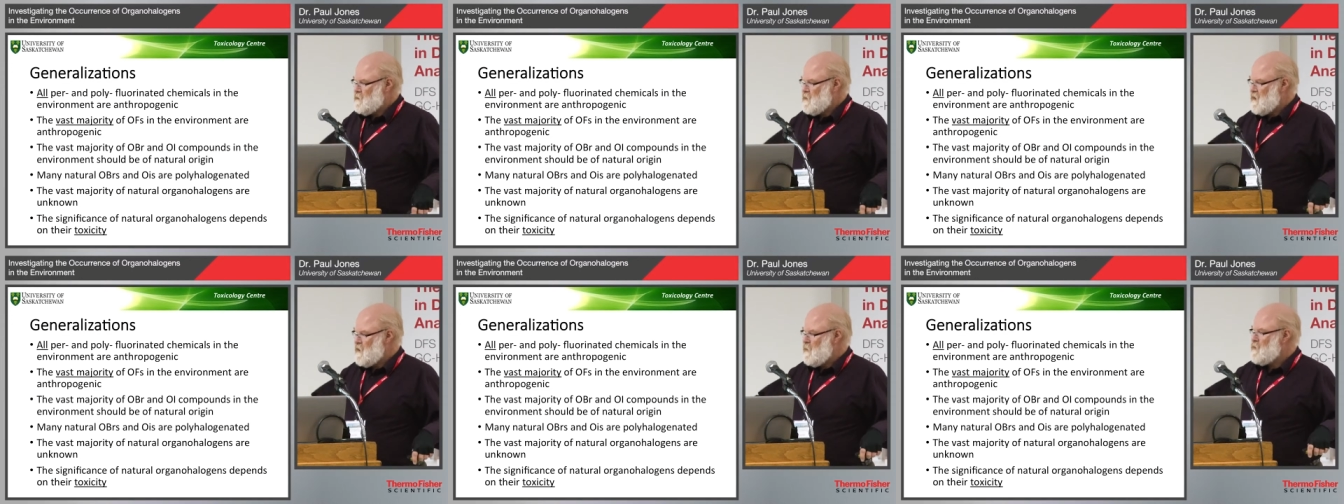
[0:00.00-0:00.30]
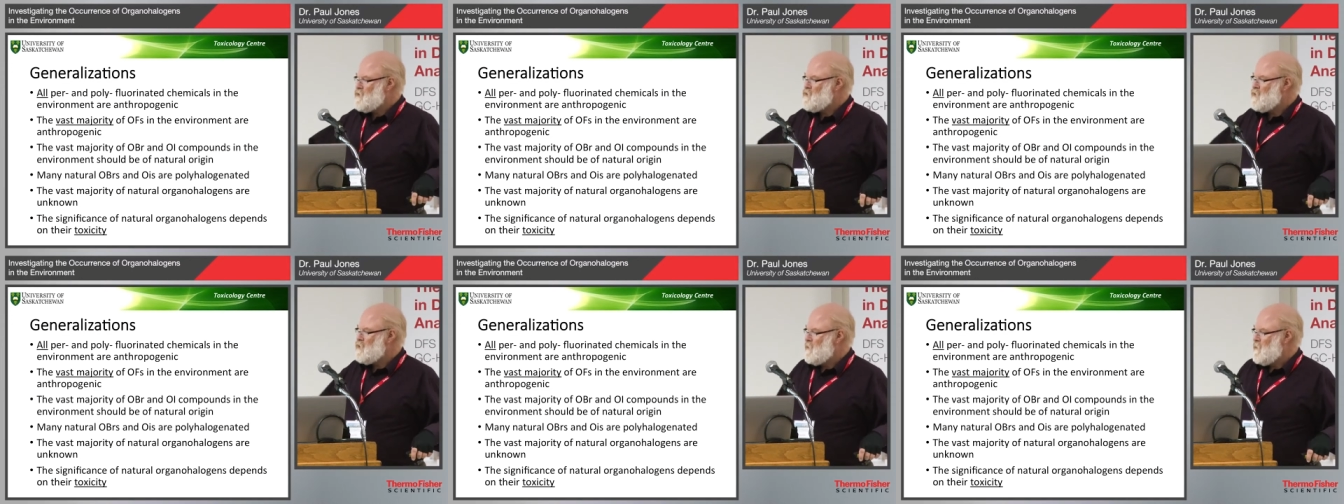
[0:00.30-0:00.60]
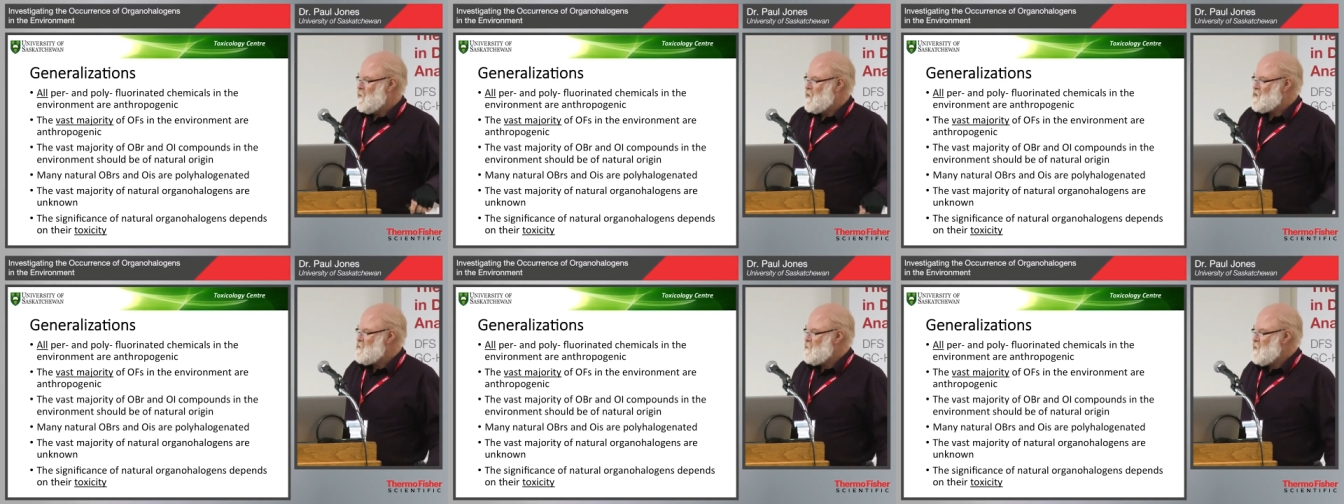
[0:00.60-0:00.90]
But I won't talk
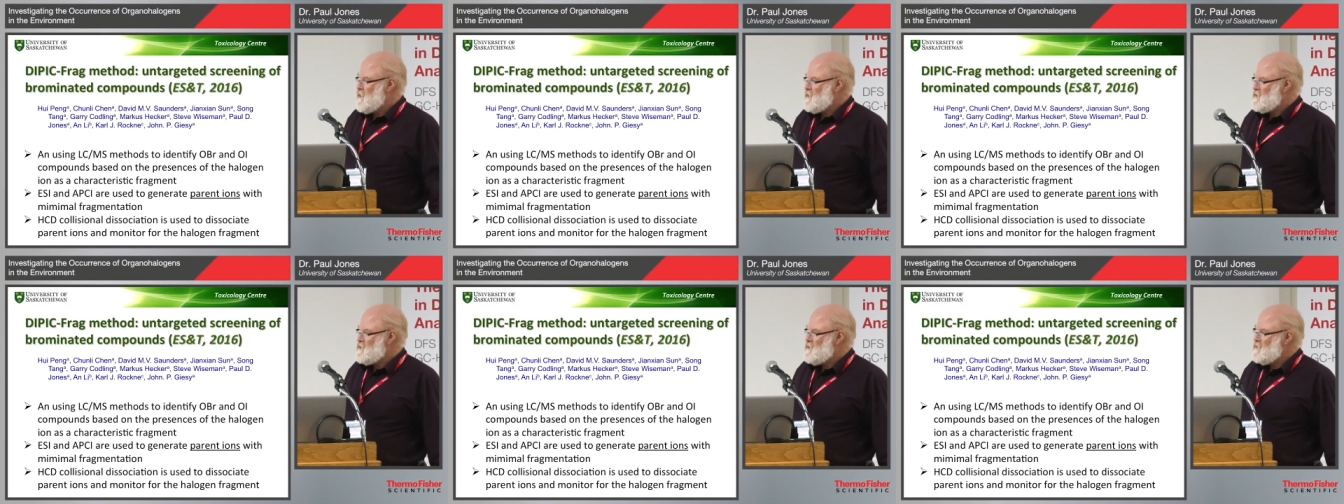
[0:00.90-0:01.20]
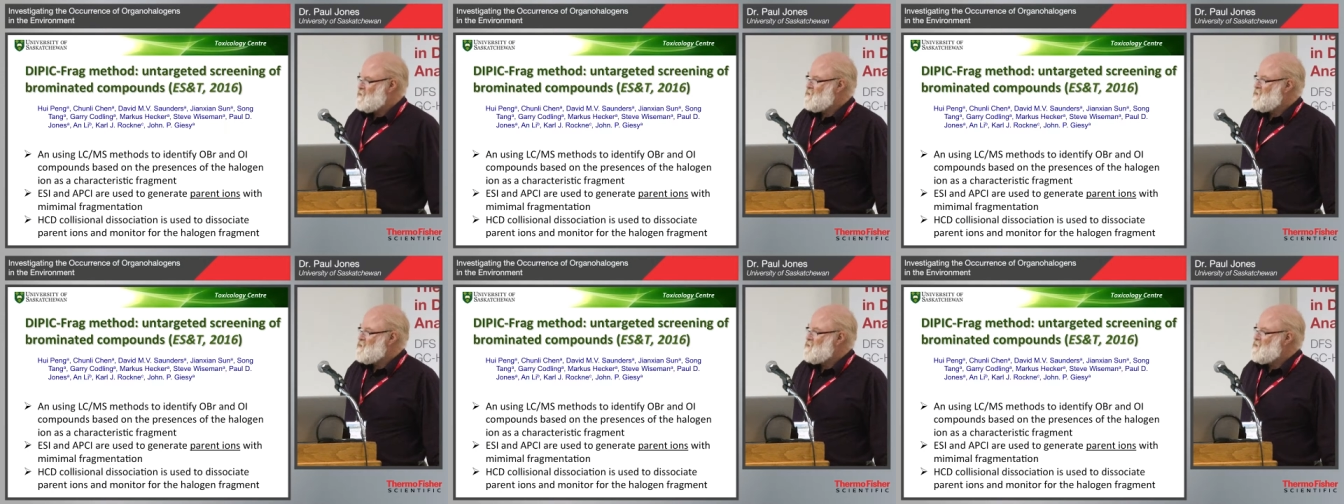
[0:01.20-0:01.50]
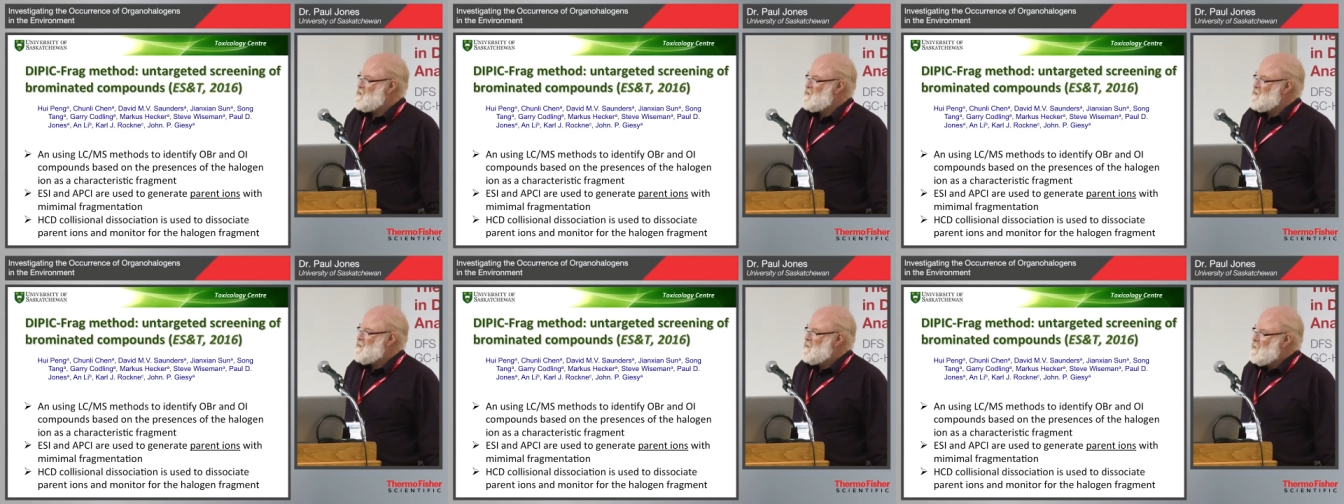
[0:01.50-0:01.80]
much about the
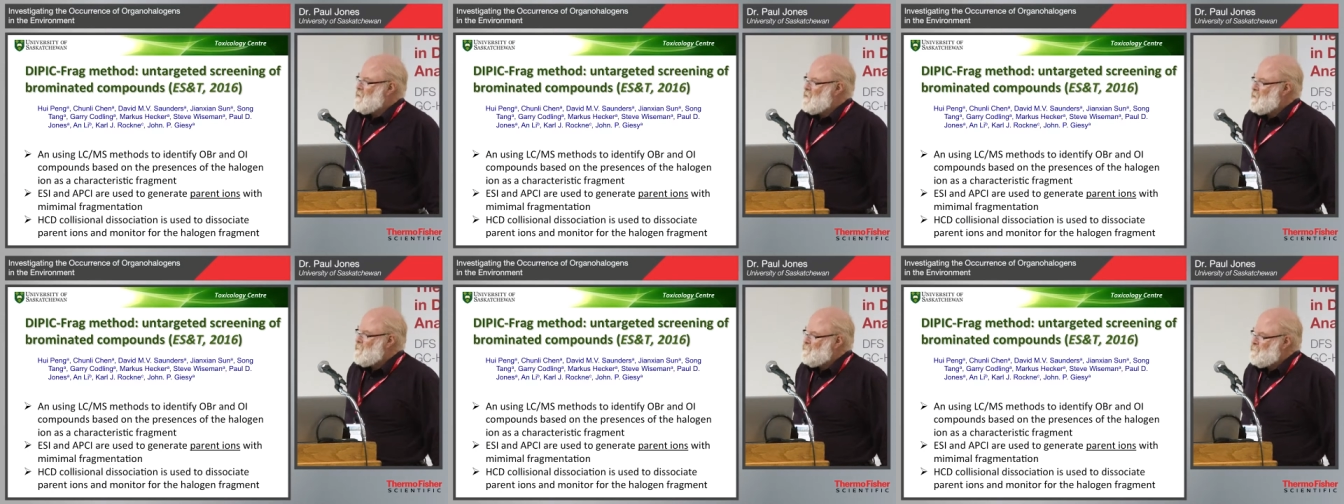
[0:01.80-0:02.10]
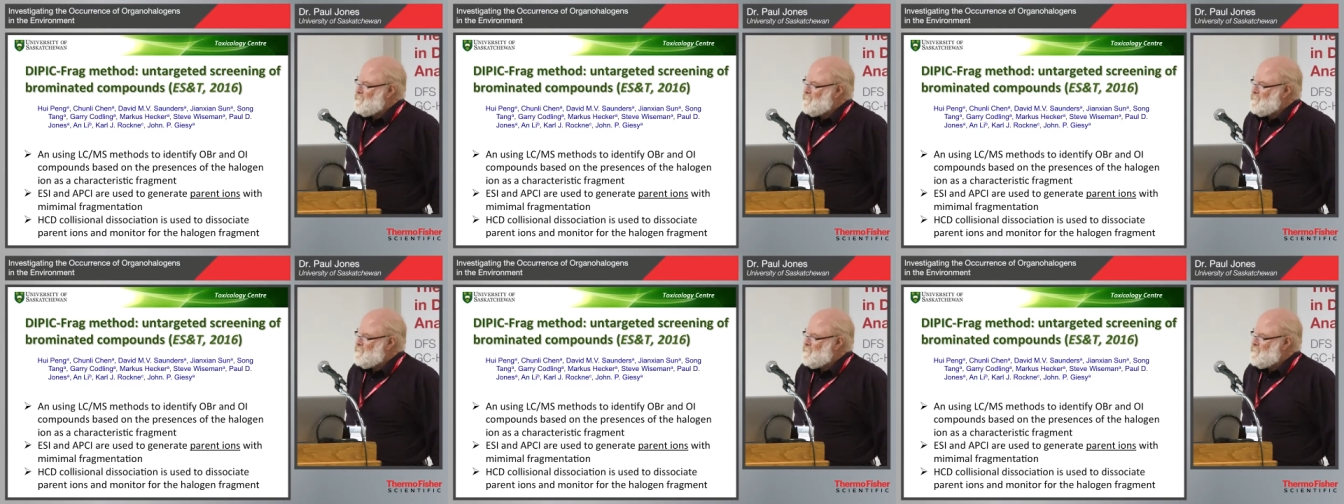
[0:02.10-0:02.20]
toxicity today.